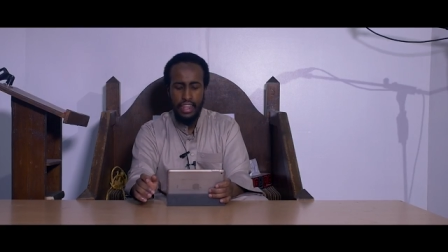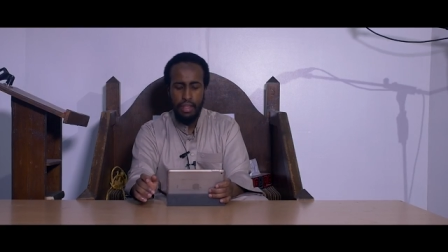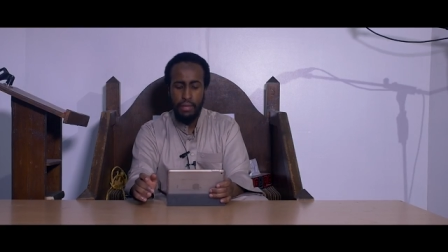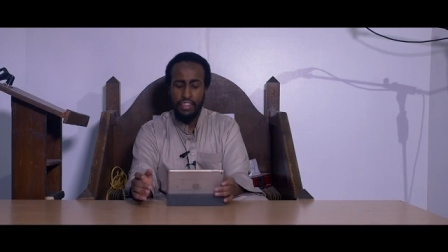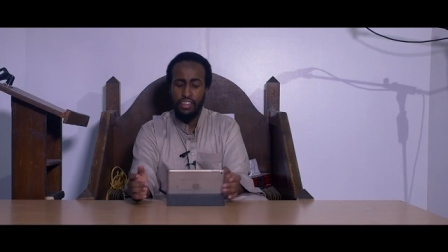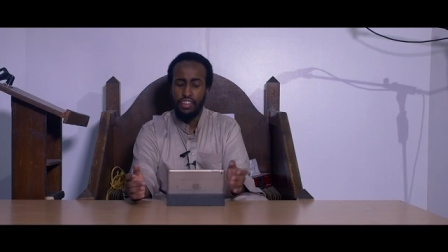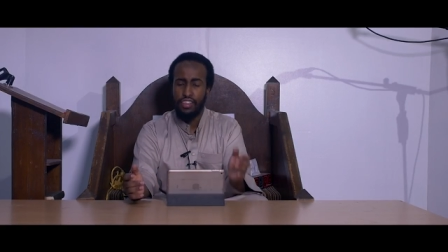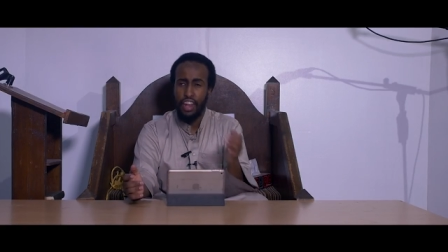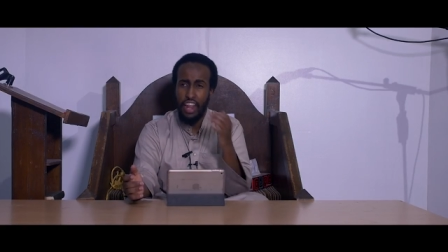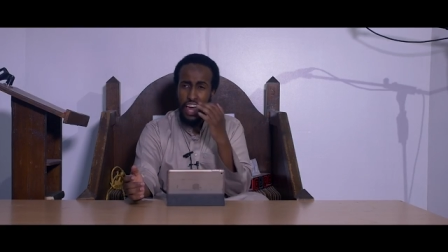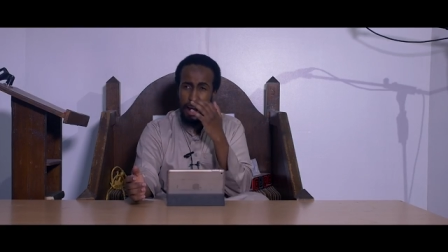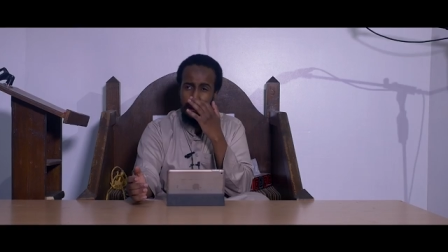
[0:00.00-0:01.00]
The Messenger
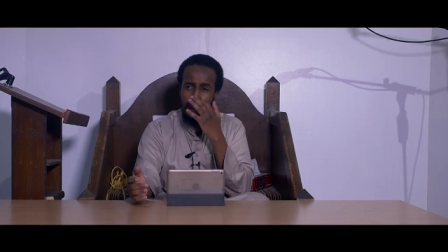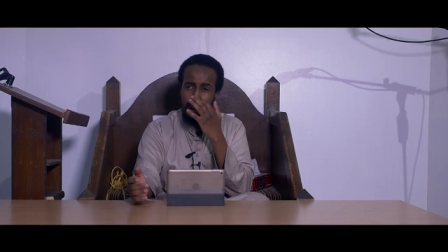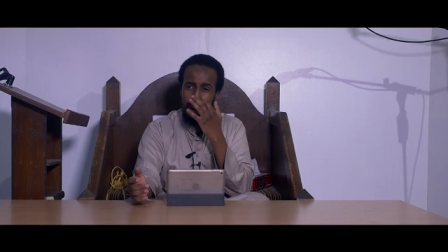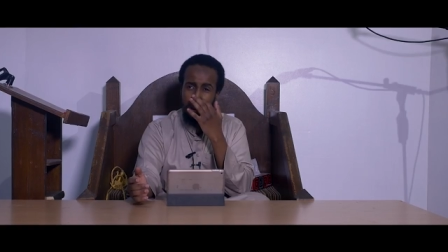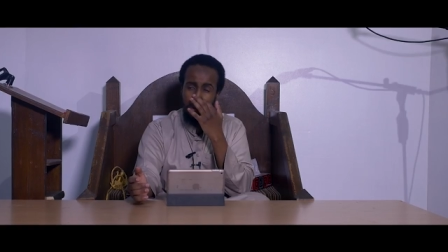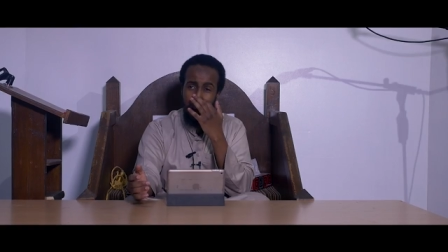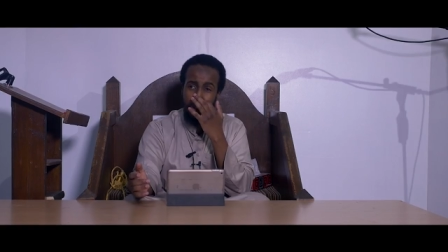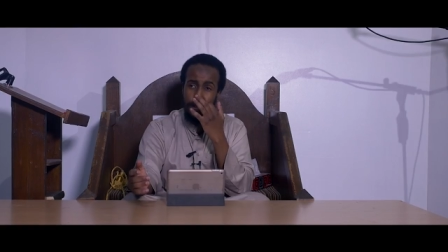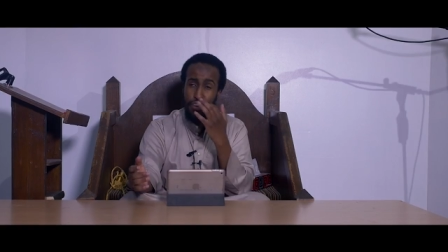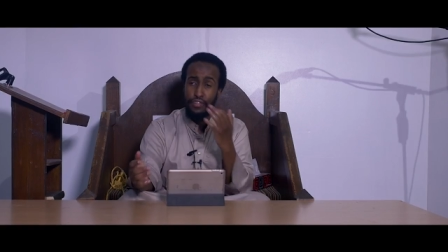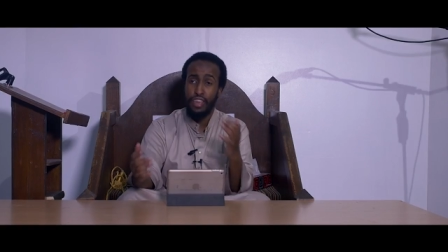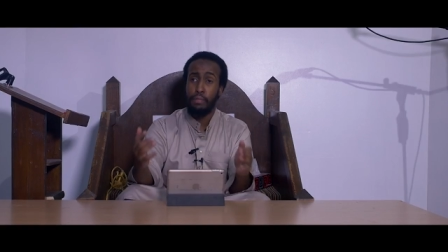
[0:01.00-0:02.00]
sallallahu alayhi wasallam, his wife
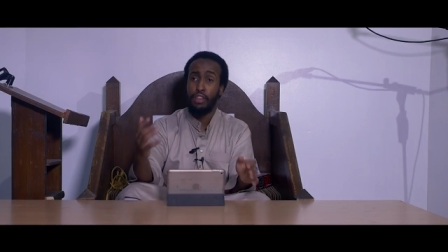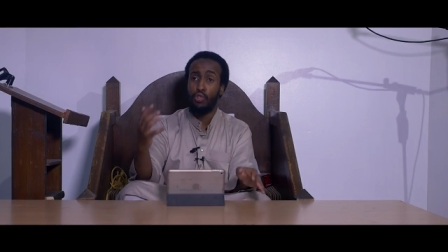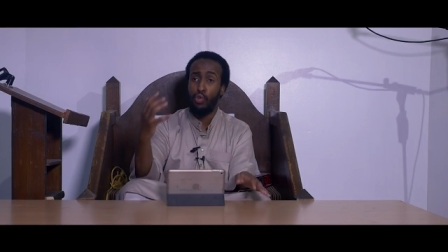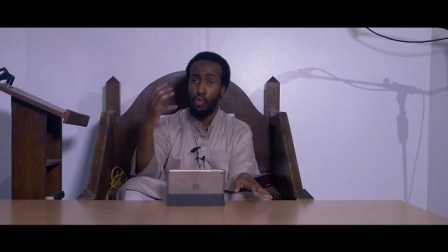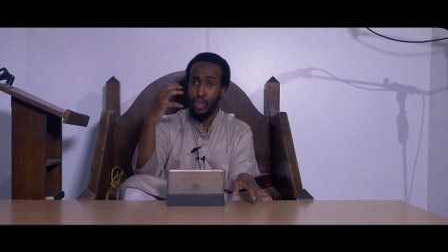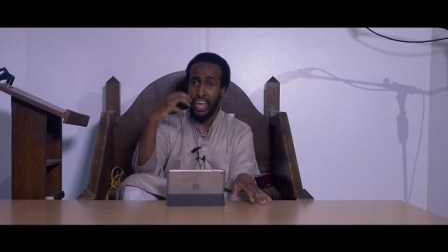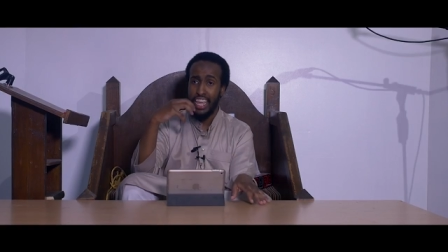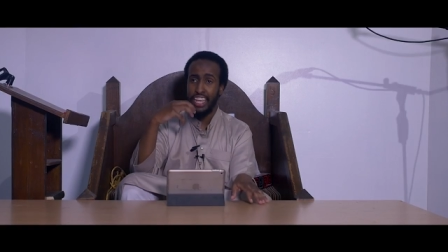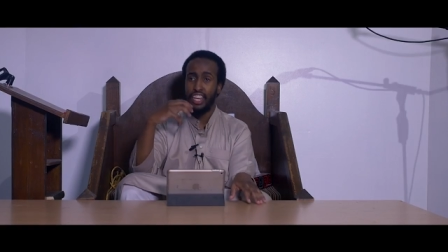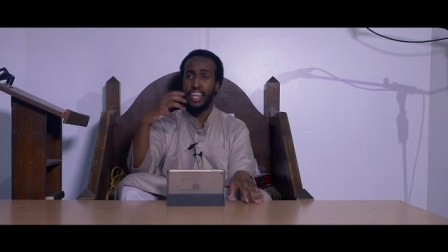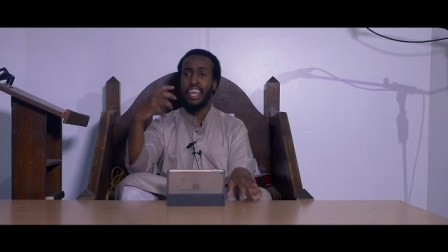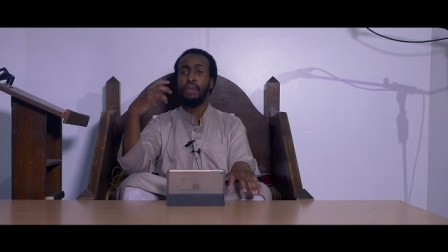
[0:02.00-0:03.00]
Safiya bint
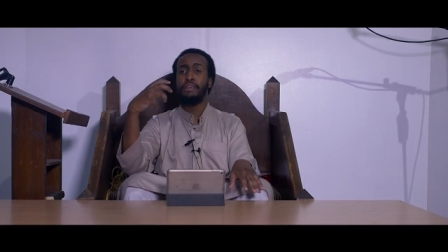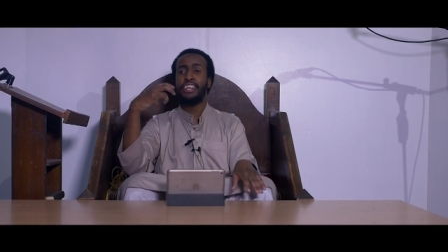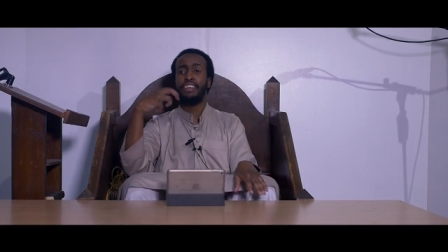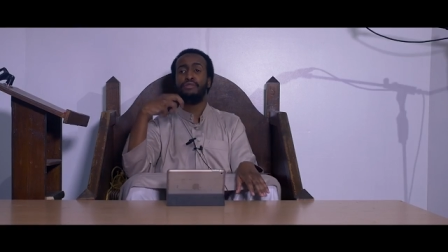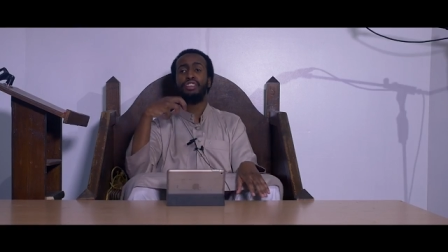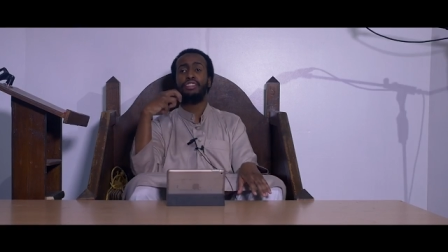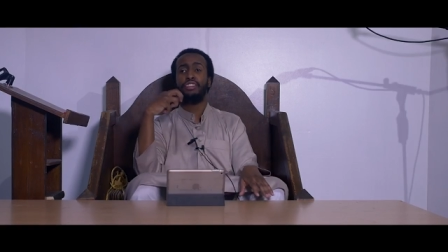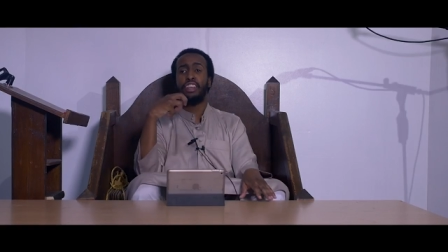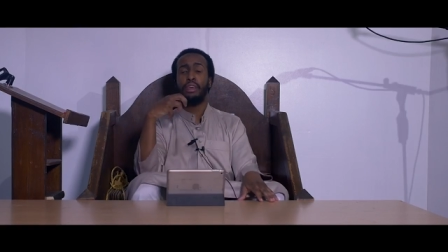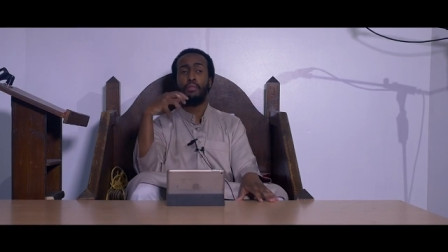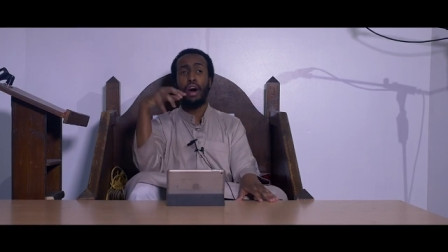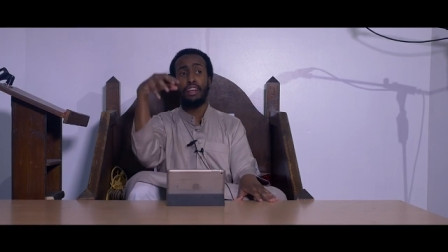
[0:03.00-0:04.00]
Huyay, she came and she
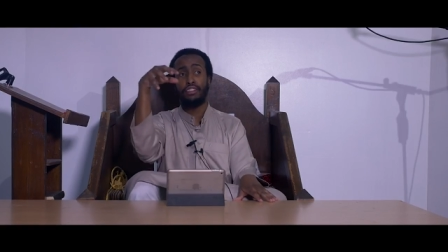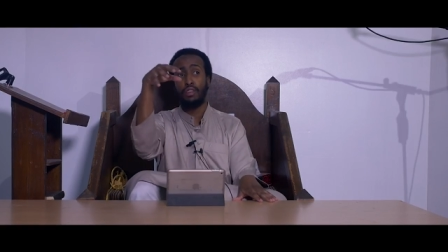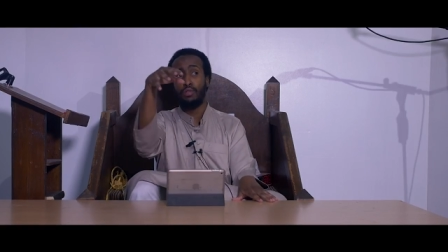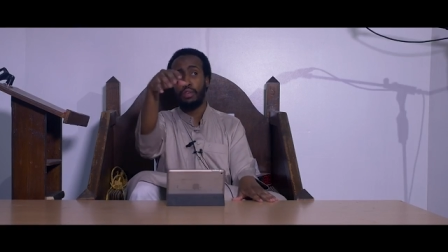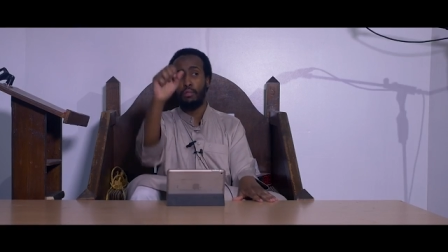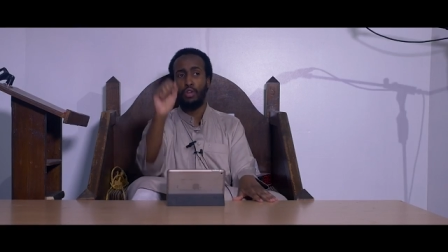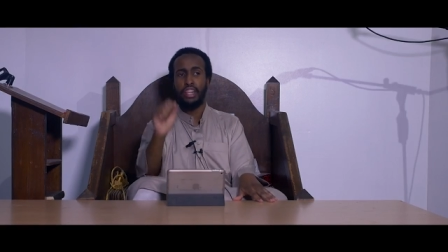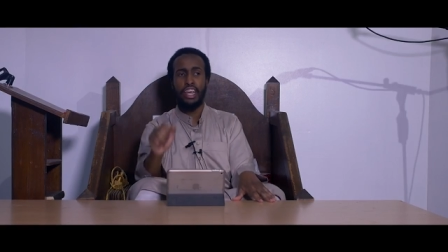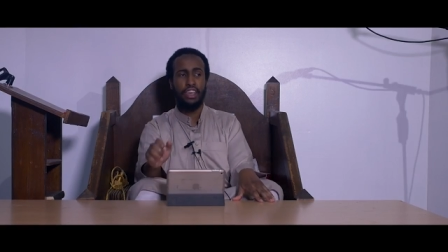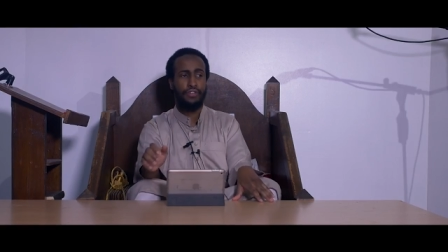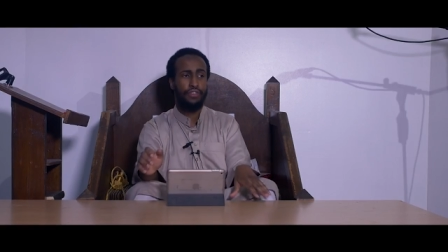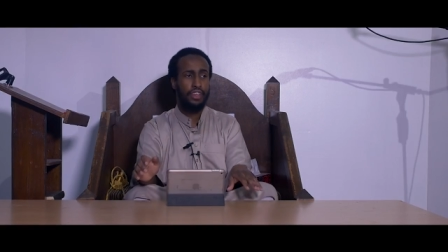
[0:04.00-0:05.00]
visited him whilst he was a
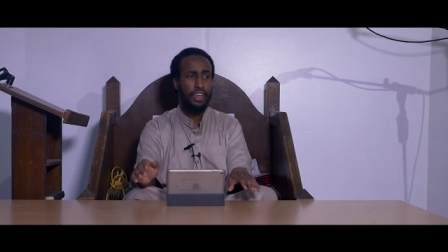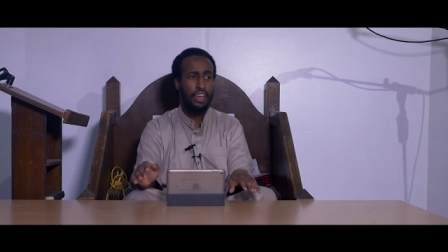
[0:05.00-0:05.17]
mu'takif